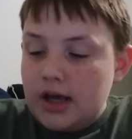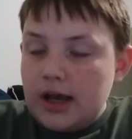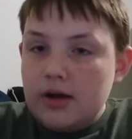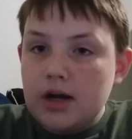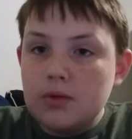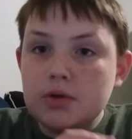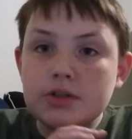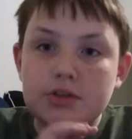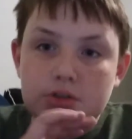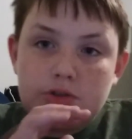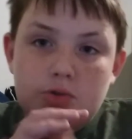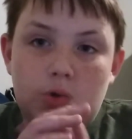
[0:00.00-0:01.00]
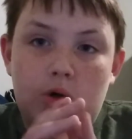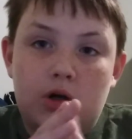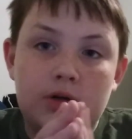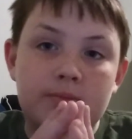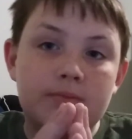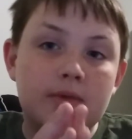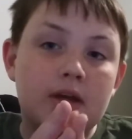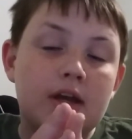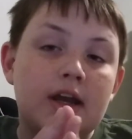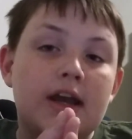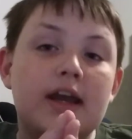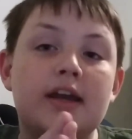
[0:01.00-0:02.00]
And I went to the store,
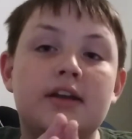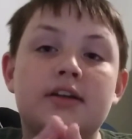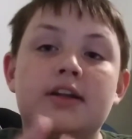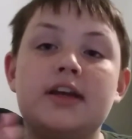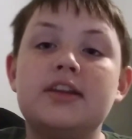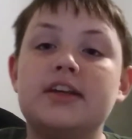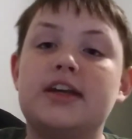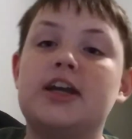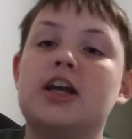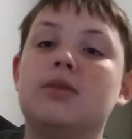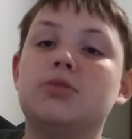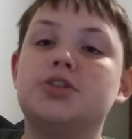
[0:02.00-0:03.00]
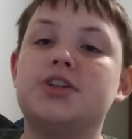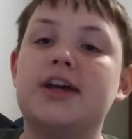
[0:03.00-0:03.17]
and in the camera